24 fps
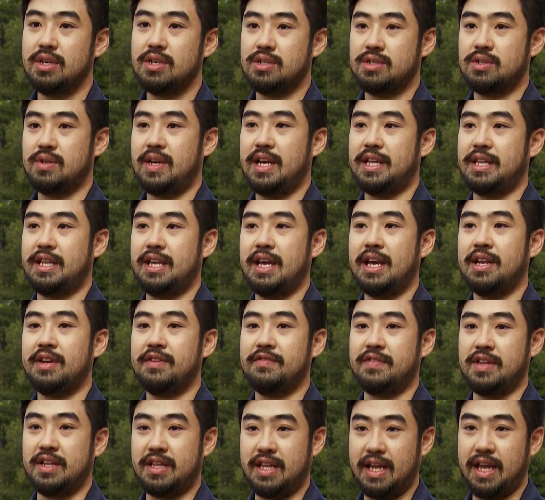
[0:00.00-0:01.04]
So at the end
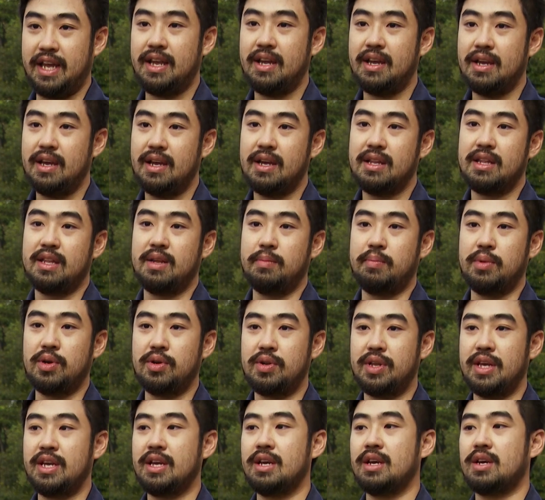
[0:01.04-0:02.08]
of the day, the
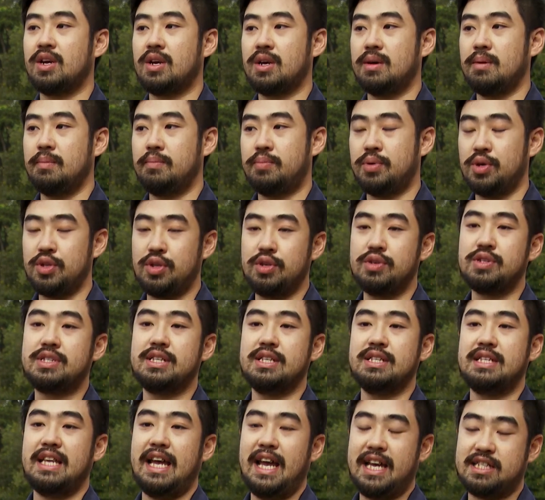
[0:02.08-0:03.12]
building
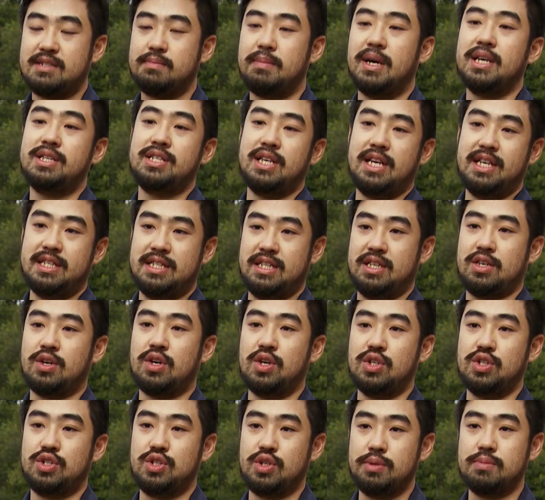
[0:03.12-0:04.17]
produces as much as it
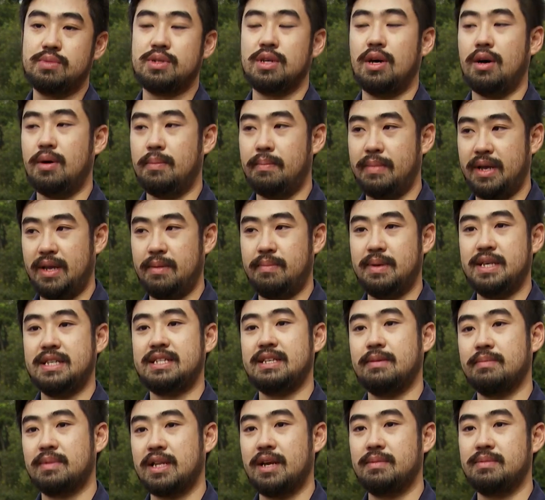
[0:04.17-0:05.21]
consumes, or maybe
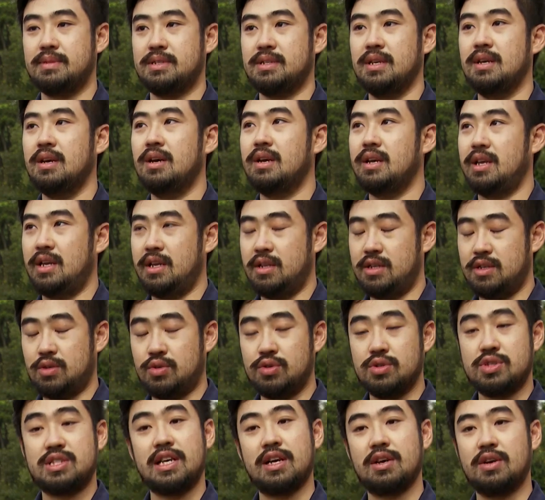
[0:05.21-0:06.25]
sometimes in
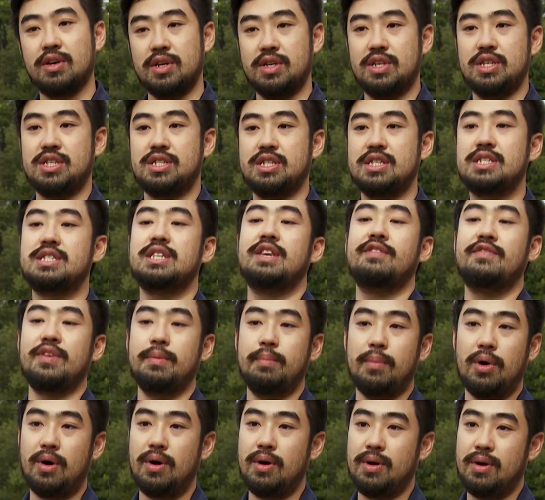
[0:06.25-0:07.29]
good sun conditions
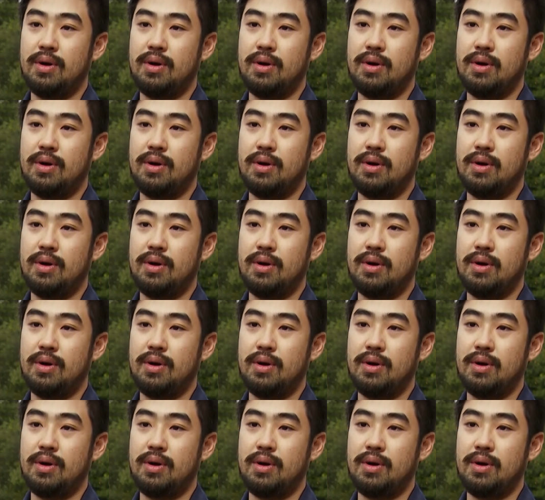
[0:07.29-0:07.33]
even more.